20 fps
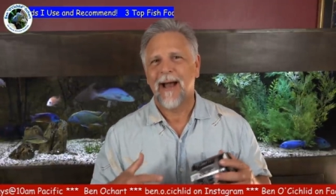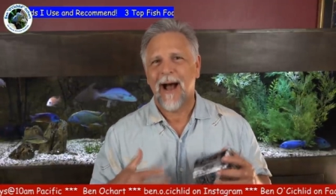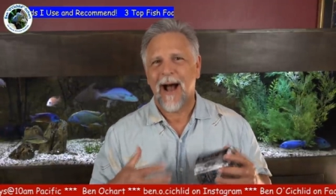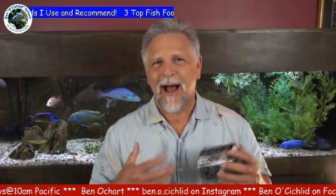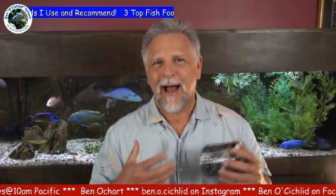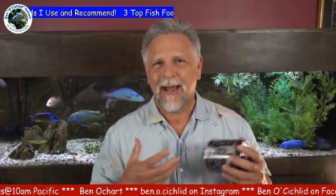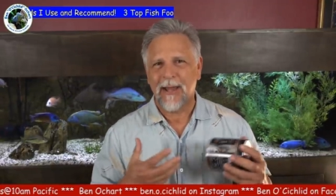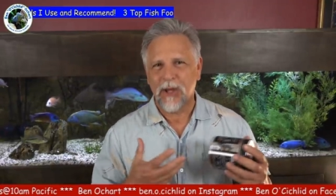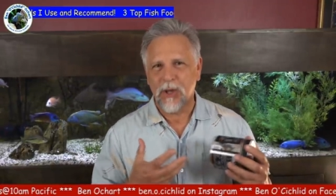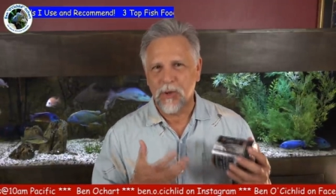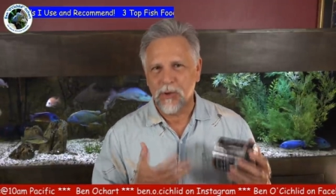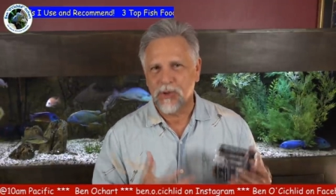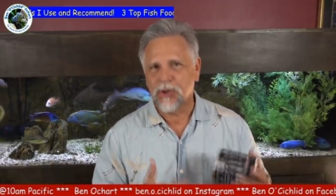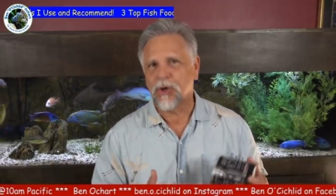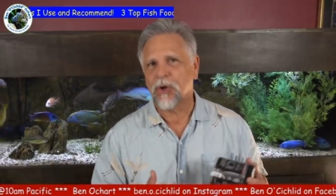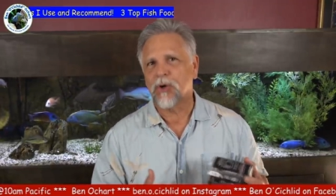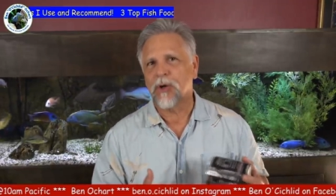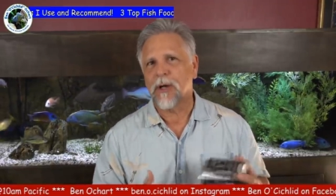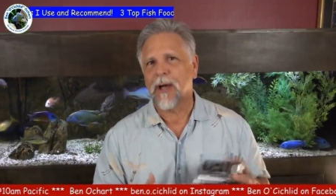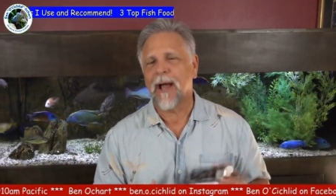I use
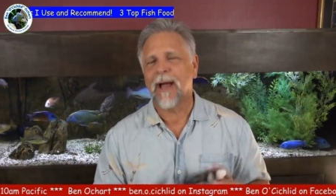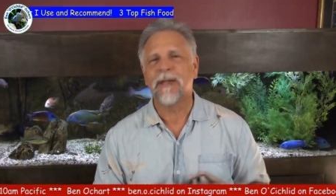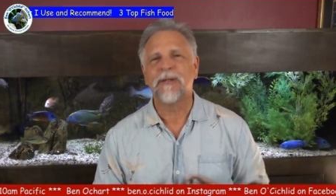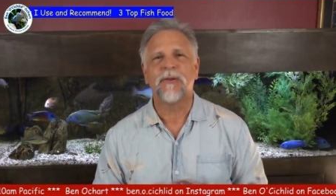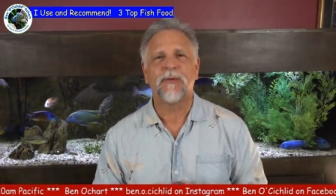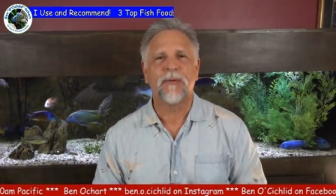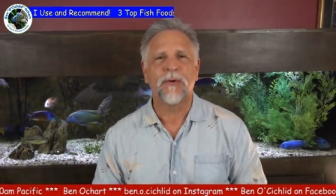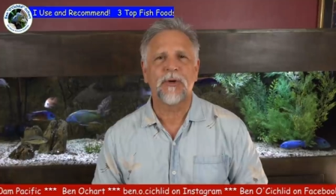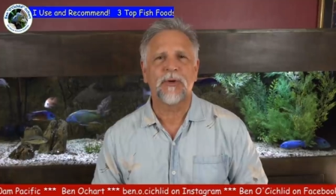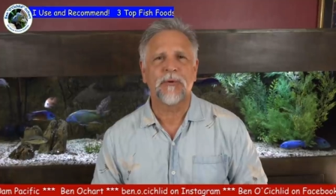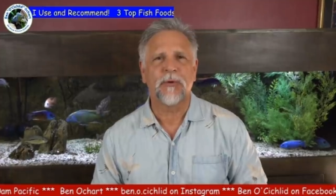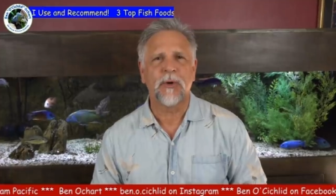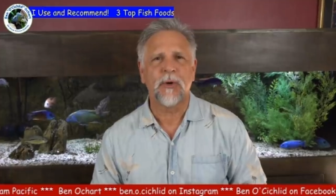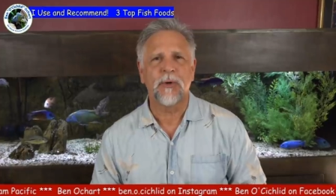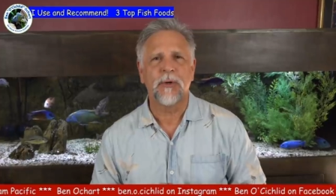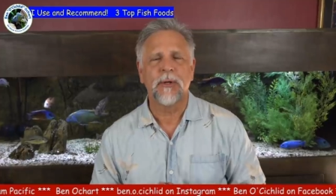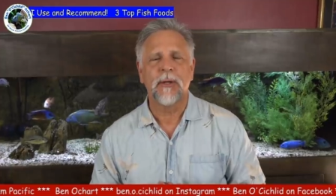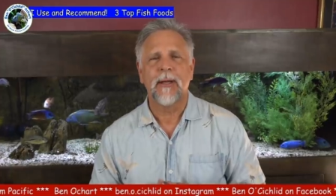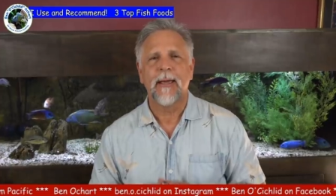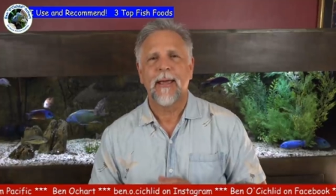certain kinds of fish
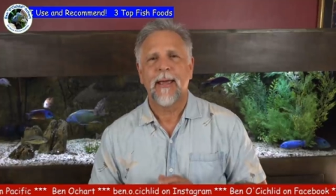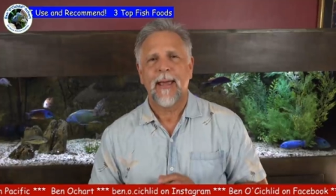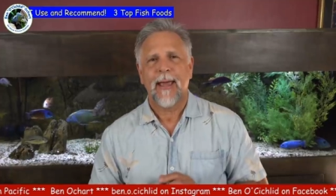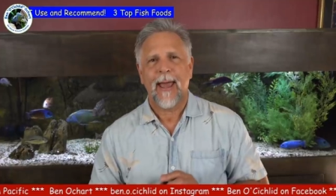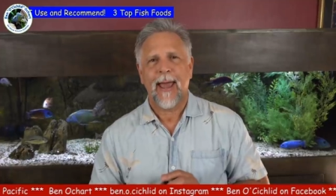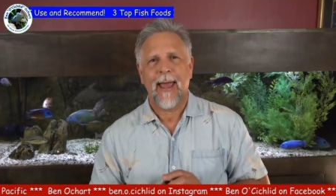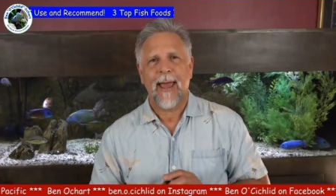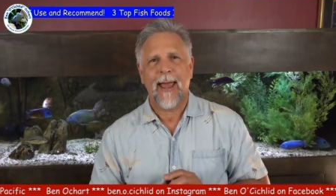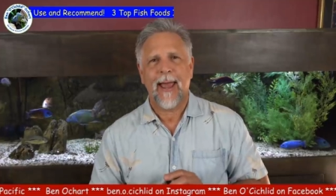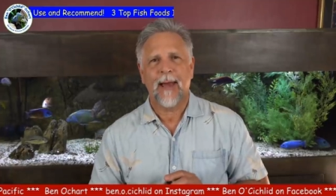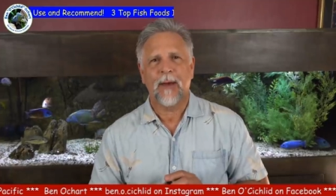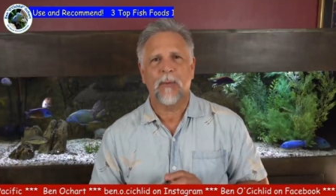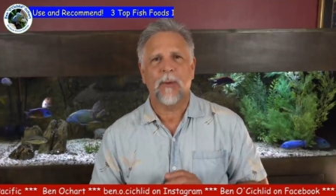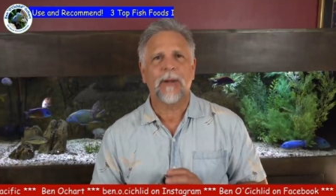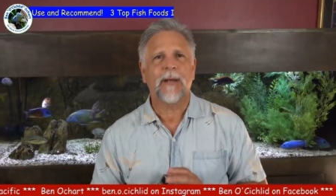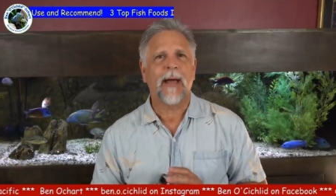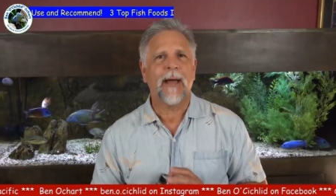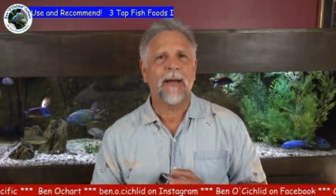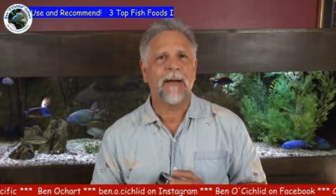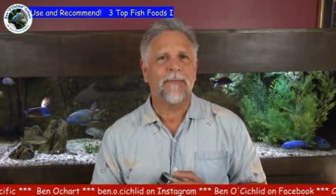food and what
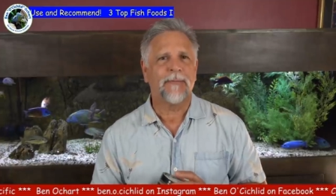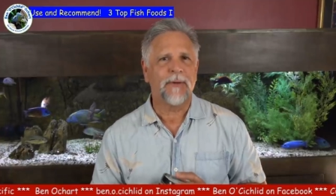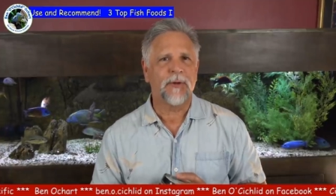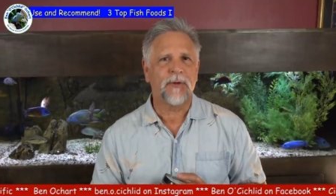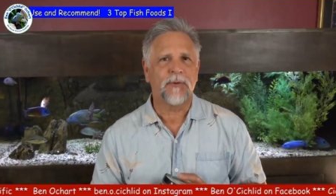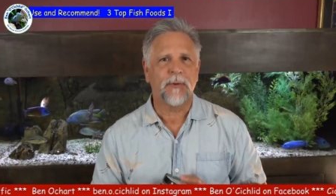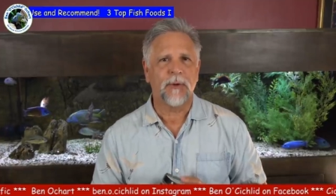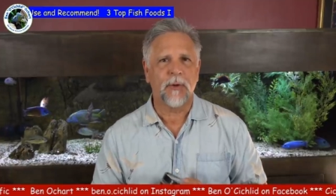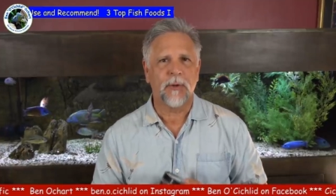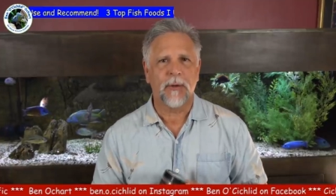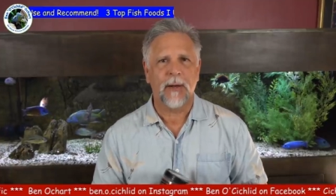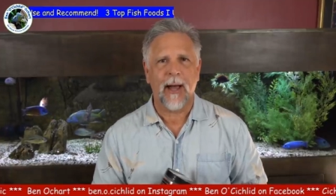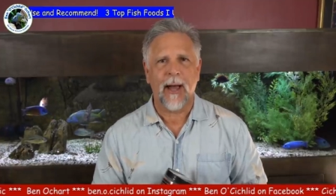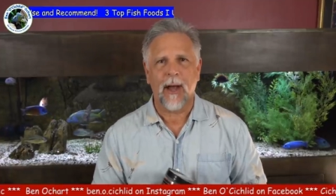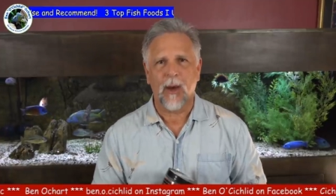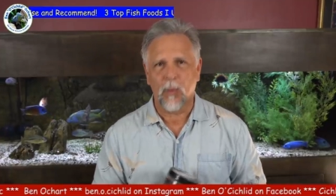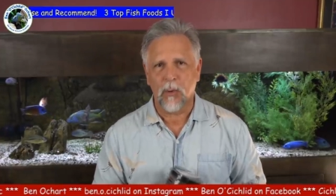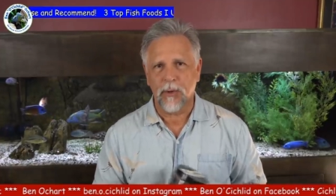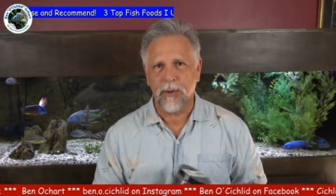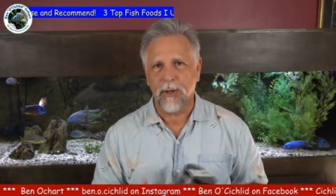kind of fish food I
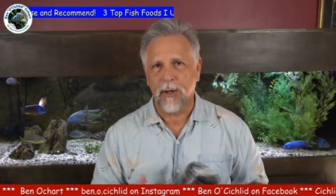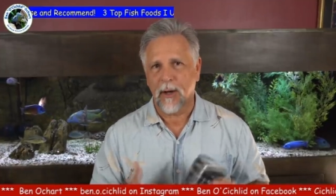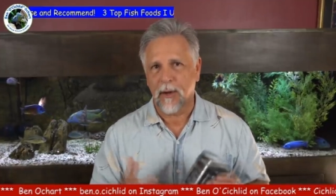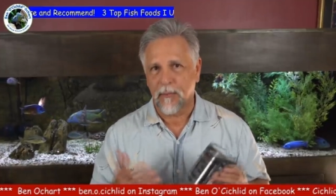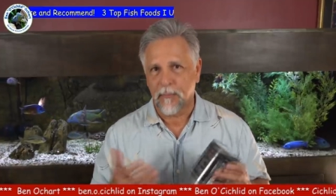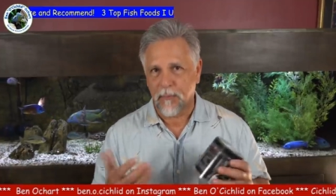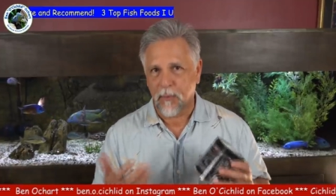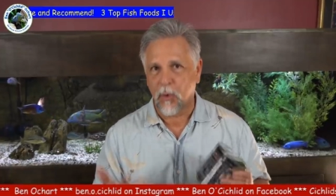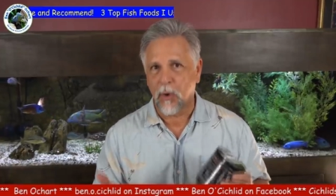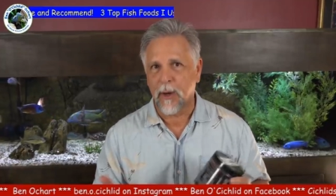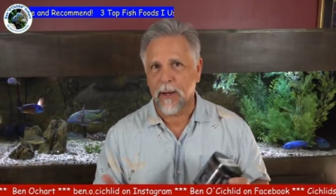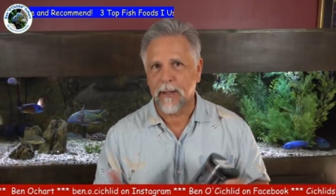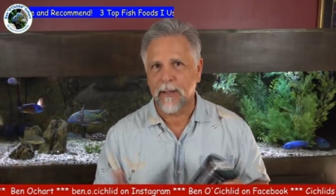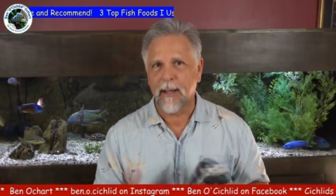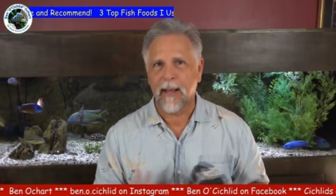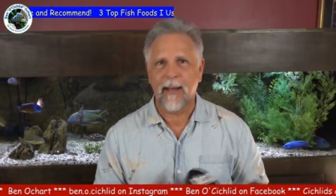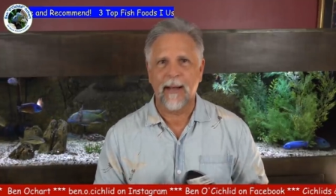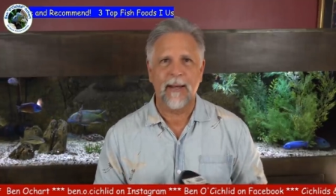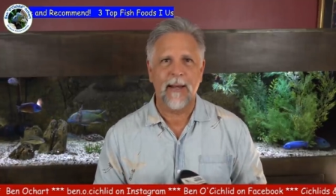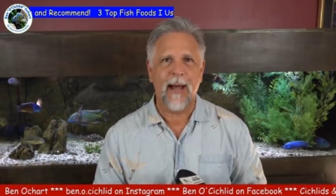would avoid
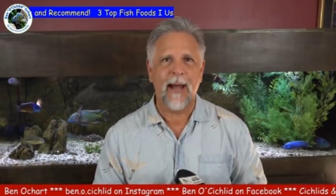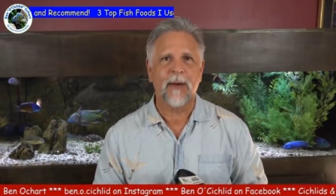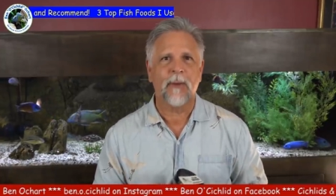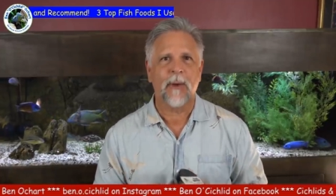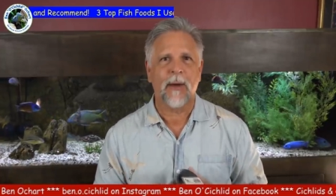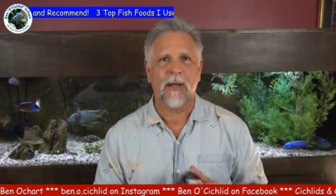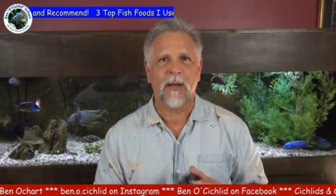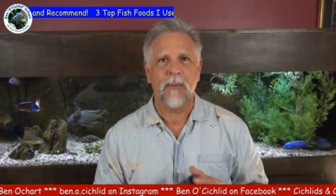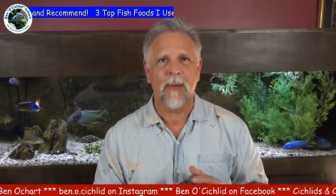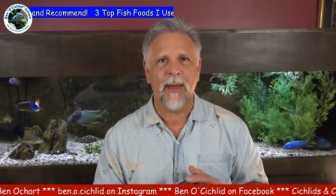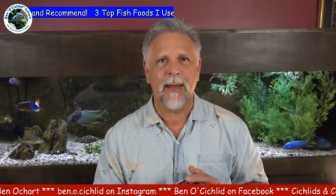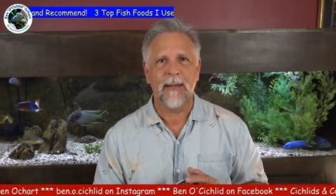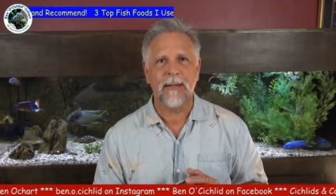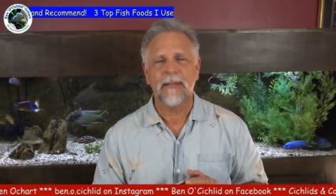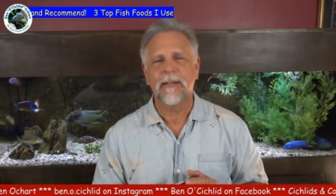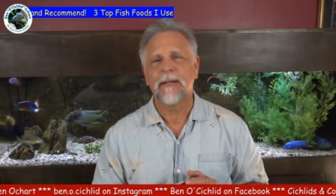and not recommend